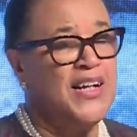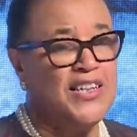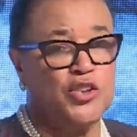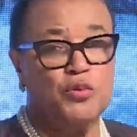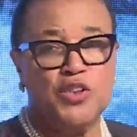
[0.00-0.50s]

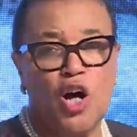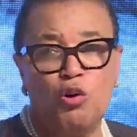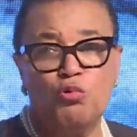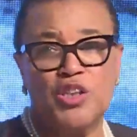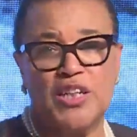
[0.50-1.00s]
and she was
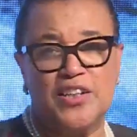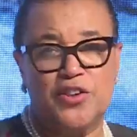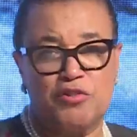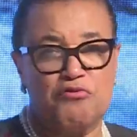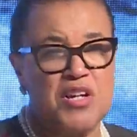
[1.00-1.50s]
holding her
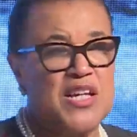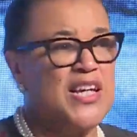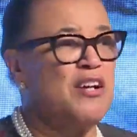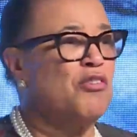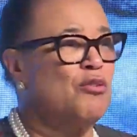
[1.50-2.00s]

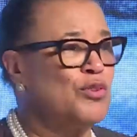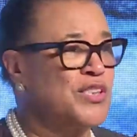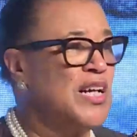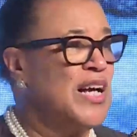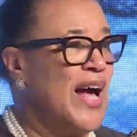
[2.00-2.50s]

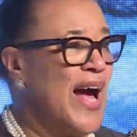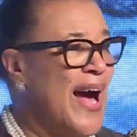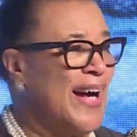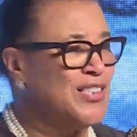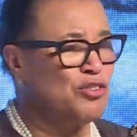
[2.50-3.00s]
3-year-old's
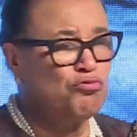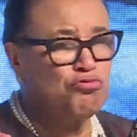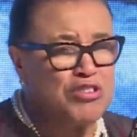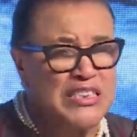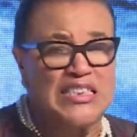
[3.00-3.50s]
hand
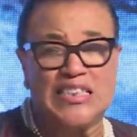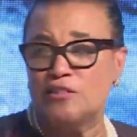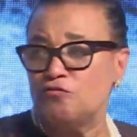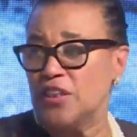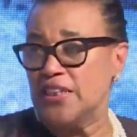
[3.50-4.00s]

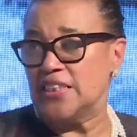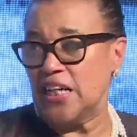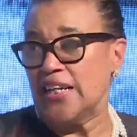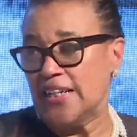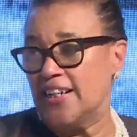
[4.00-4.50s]
really, really
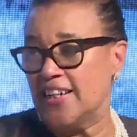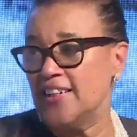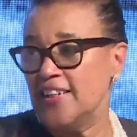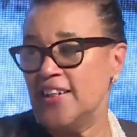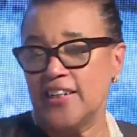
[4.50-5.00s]
tightly
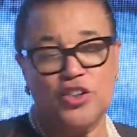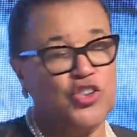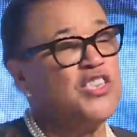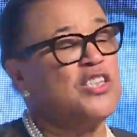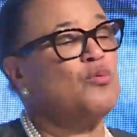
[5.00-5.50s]
because
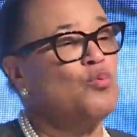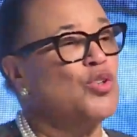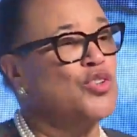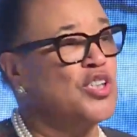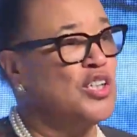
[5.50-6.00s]
she didn't
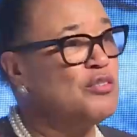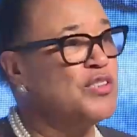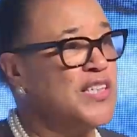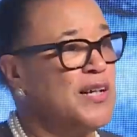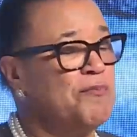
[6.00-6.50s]
want to
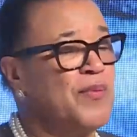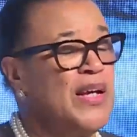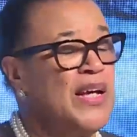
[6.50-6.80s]
lose him.